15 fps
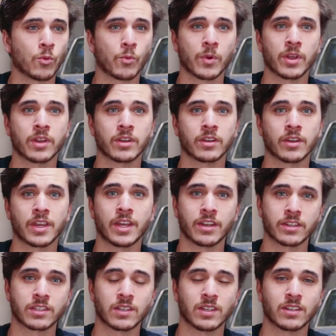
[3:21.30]
when
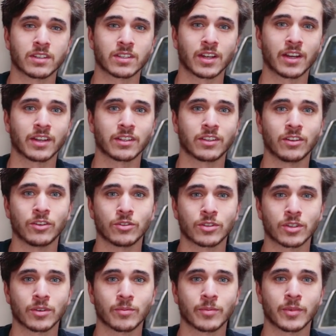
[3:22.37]
Hennessy decided to do
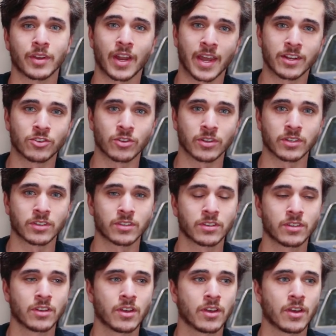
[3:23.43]
some
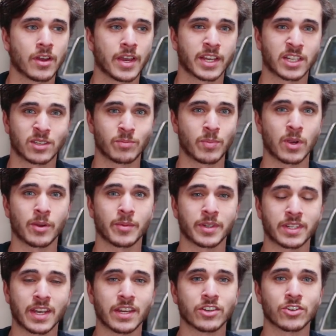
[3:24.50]
nitrous
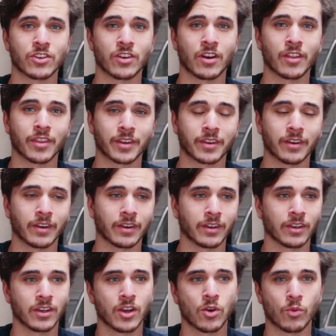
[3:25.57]
experimentation on the
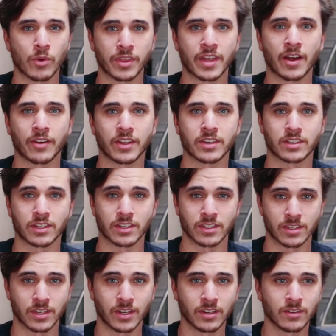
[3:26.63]
car without his
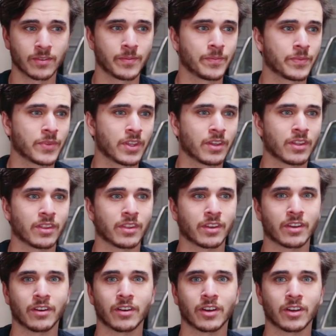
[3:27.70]
consent. The
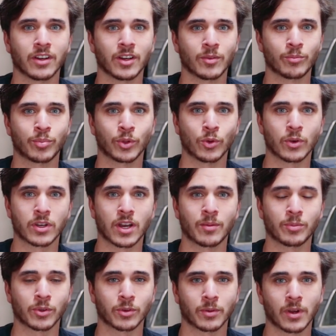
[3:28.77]
car blew a
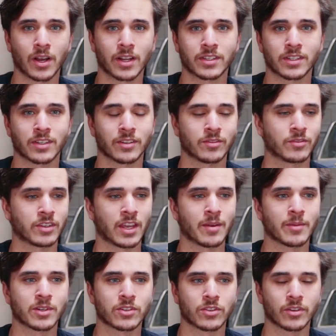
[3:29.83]
couple of rods and
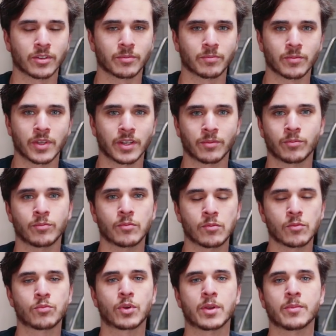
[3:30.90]
damaged and
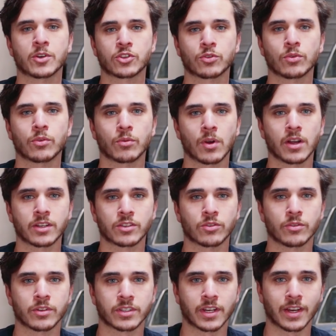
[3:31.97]
pretty much threw the rods
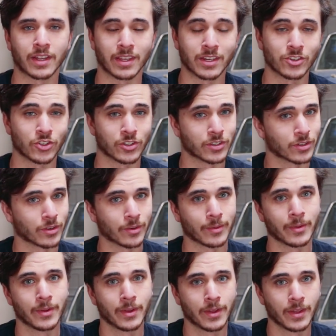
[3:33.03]
through the side of the engine,
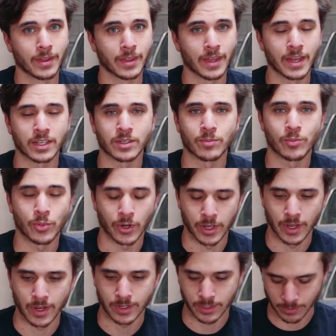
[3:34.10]
so that's pretty
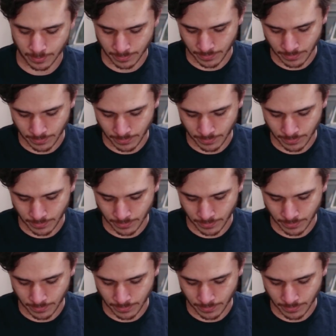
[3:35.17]
awesome.